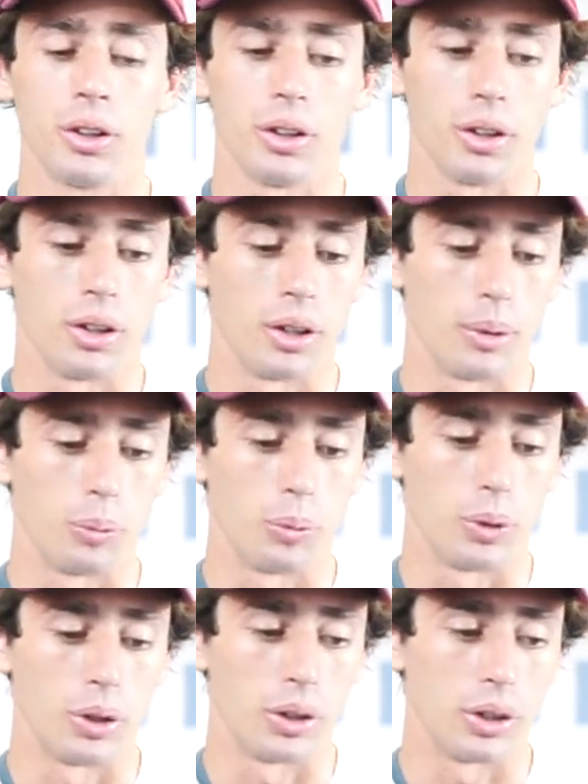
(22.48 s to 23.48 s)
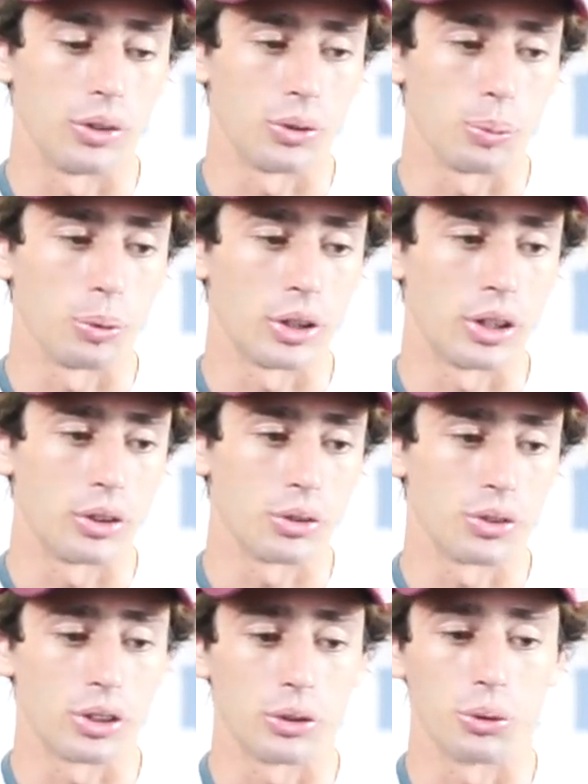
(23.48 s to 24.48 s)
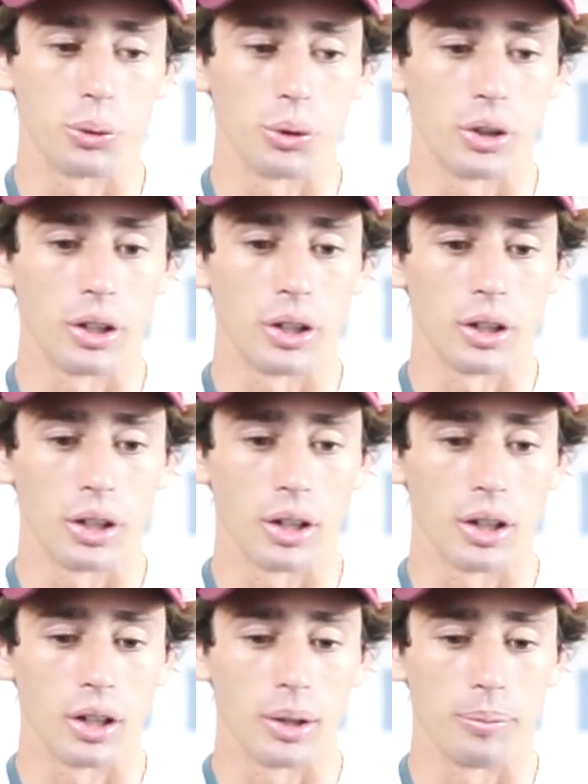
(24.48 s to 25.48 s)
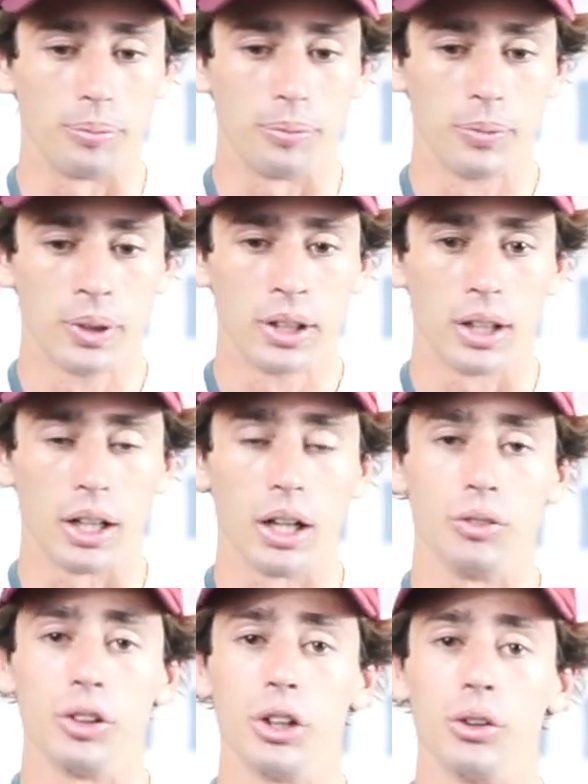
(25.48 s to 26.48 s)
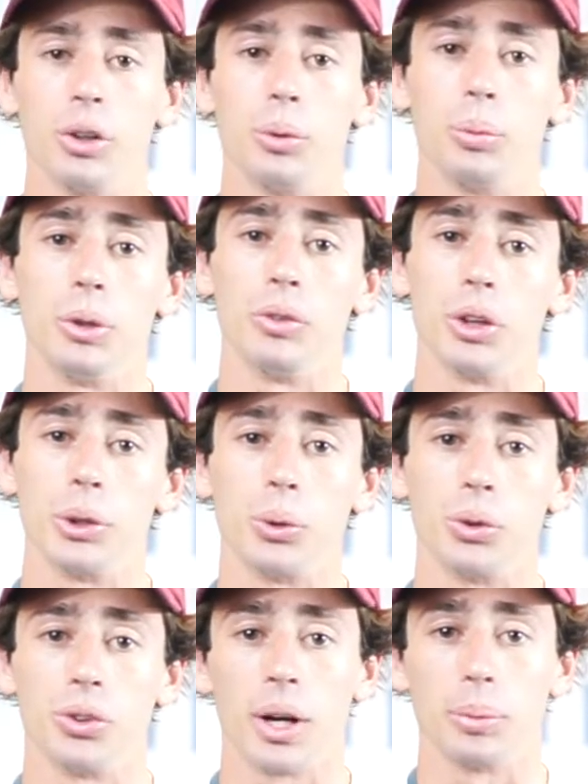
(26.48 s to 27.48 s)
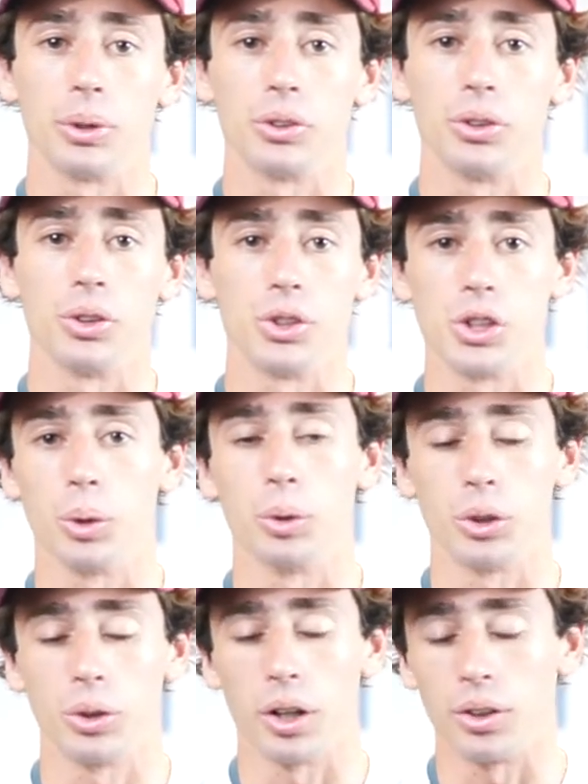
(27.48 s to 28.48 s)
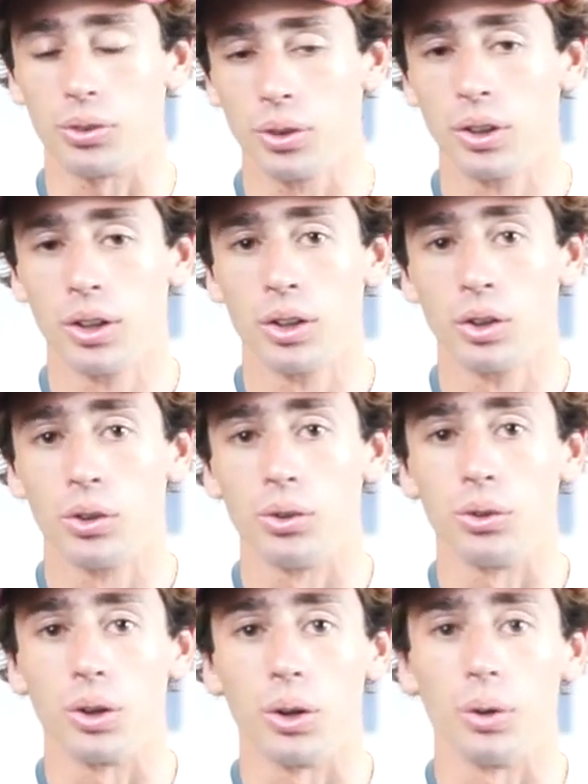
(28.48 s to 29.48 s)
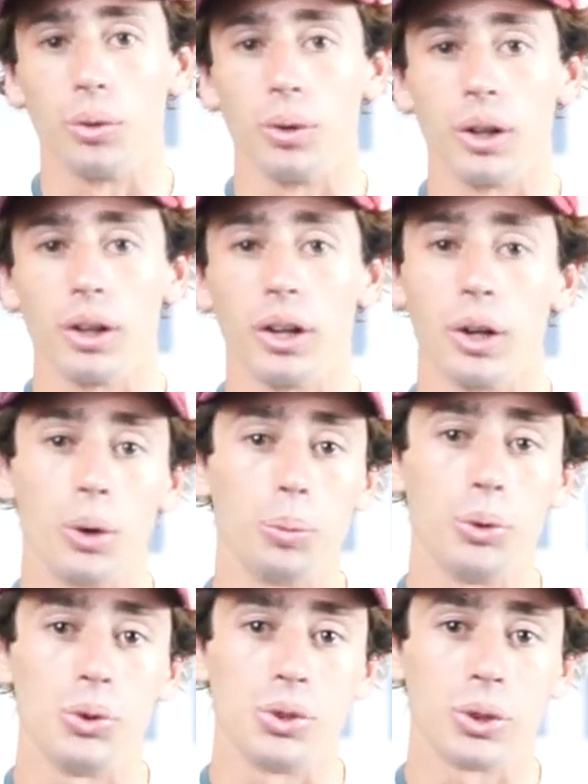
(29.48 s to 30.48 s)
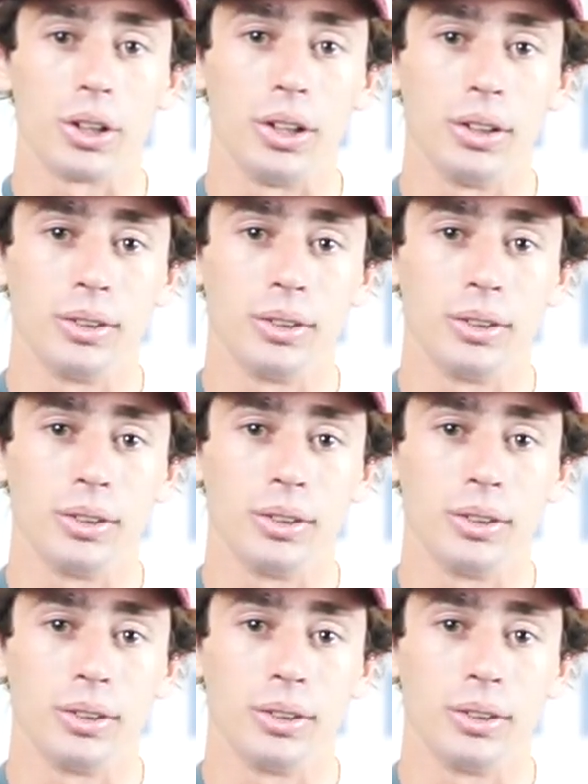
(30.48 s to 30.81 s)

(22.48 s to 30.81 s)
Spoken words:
It's a pretty interesting story, and I figured it would be a really cool topic to share with you guys. So I hope you enjoy.